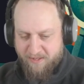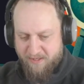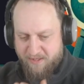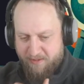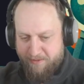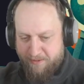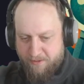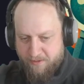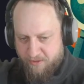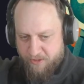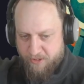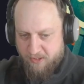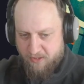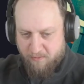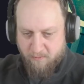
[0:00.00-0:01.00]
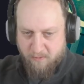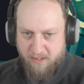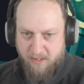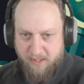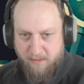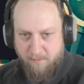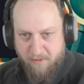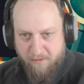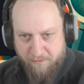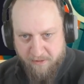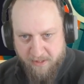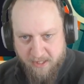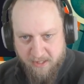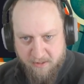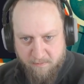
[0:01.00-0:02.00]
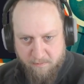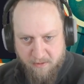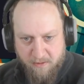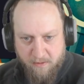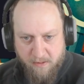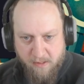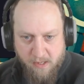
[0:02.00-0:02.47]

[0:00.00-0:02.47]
It's not just one dump of text, but